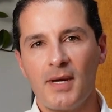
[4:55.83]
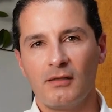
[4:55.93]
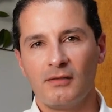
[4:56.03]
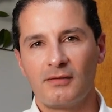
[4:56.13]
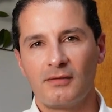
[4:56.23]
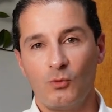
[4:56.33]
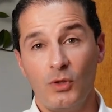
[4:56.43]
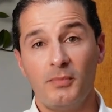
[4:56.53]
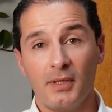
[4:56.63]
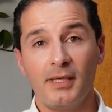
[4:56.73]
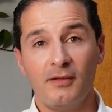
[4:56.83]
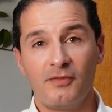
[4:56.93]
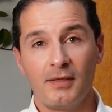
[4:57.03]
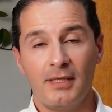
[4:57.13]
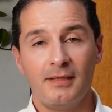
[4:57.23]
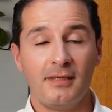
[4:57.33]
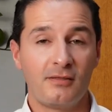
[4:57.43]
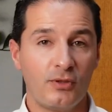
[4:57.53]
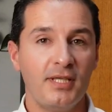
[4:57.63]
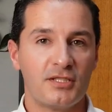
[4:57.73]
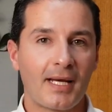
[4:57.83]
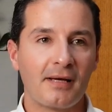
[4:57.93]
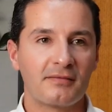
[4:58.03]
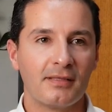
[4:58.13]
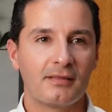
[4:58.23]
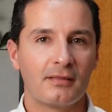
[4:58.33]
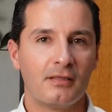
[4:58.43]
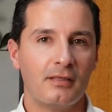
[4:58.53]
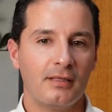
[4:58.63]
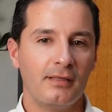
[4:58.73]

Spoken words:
Cornish Metals, we believe, is a strategic asset